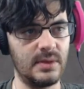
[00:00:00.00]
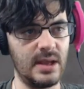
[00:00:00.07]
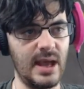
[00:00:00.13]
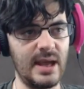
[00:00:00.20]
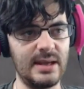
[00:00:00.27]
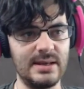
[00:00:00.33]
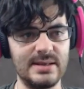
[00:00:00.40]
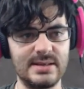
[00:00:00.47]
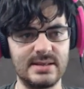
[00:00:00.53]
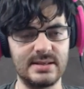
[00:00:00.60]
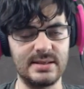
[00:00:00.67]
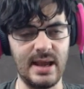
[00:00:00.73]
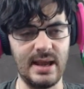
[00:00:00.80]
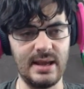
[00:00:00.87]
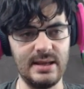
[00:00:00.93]
That
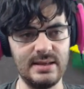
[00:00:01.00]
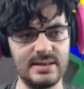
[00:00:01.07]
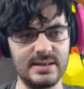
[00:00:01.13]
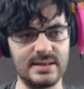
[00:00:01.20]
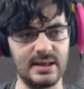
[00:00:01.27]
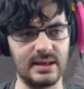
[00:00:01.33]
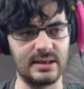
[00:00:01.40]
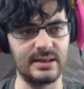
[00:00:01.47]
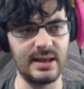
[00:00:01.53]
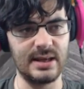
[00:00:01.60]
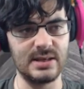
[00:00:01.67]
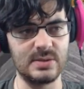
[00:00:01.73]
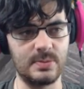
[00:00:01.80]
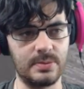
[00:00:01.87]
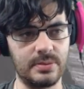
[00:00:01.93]
is sick.
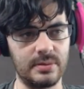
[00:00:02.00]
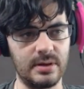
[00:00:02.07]
That is